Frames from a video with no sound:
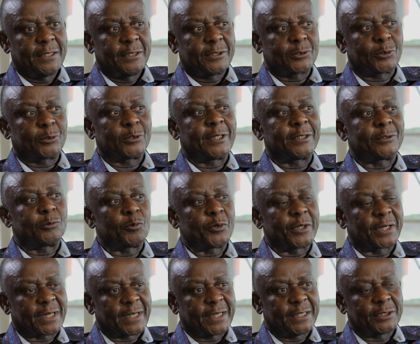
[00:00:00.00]
so that
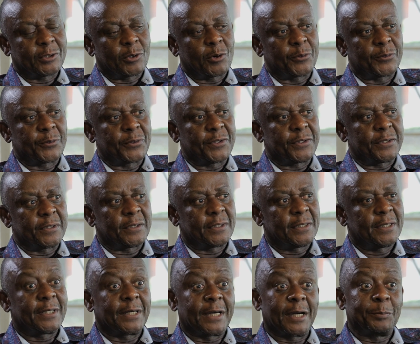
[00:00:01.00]
we ride on the
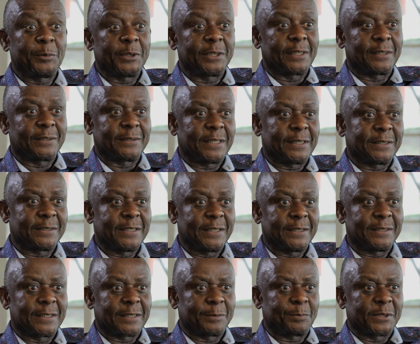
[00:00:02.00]
capital that
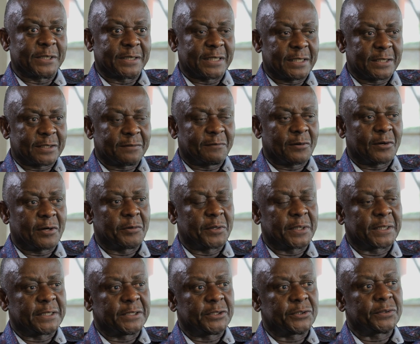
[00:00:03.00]
it represents for our
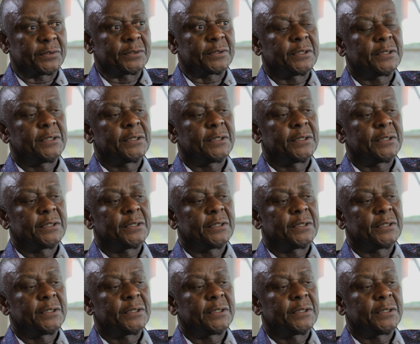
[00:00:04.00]
region.